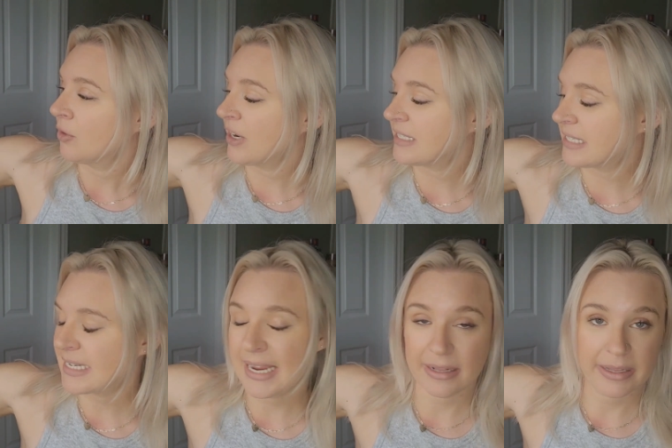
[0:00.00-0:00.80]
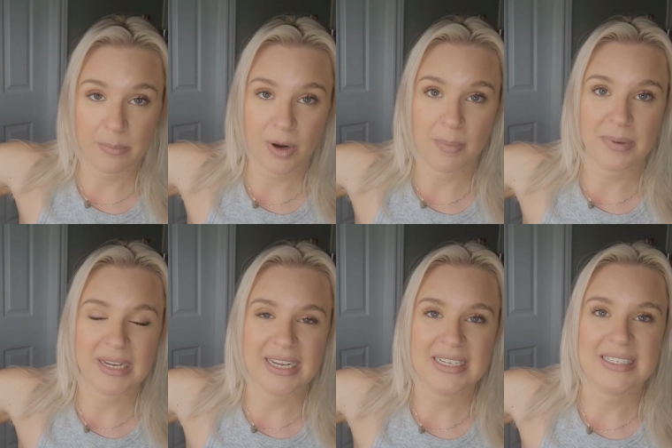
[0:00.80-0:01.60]
great detangling
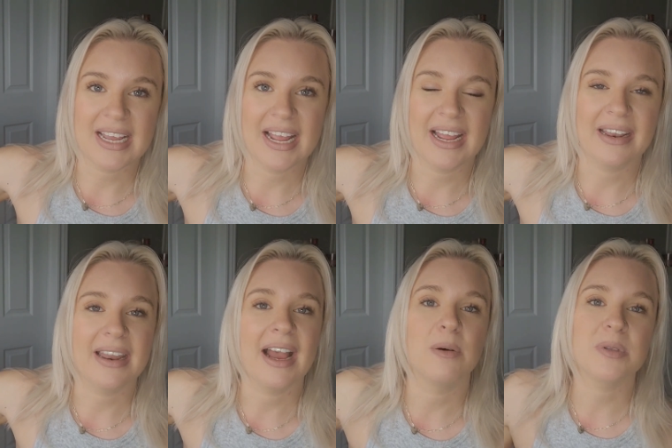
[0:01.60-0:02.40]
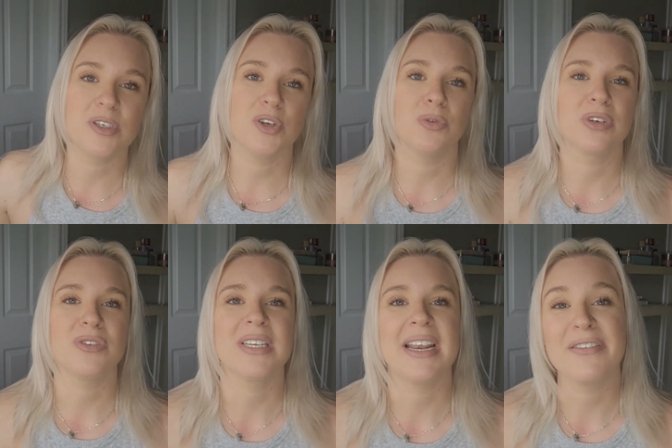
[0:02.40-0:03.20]
properties and helps to
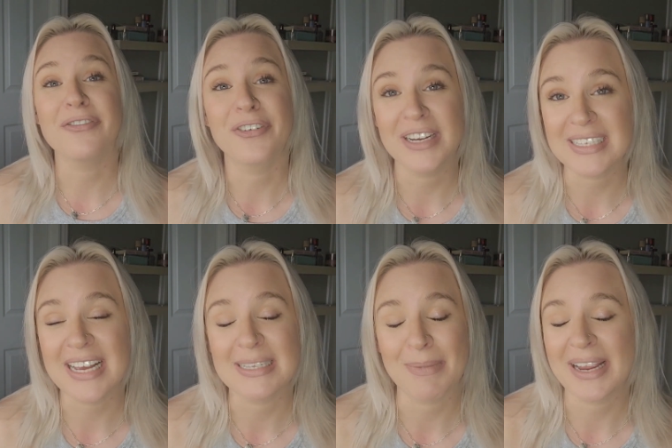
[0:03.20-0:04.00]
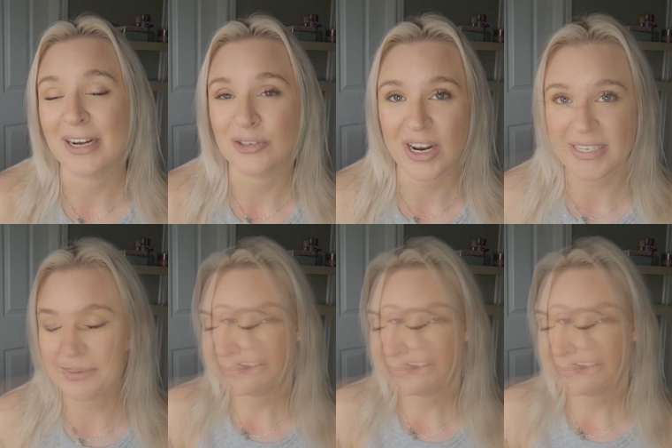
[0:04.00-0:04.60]
reduce any frizz as my hair dries.